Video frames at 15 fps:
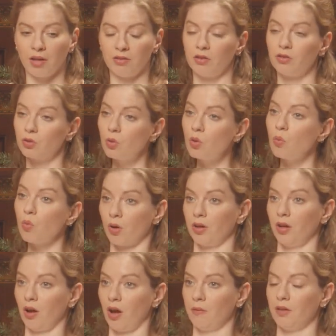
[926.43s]
as a school
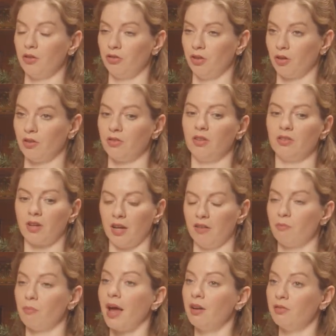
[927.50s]
working on this year, is this kind
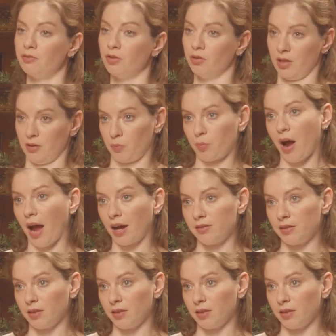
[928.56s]
of mindfulness practice.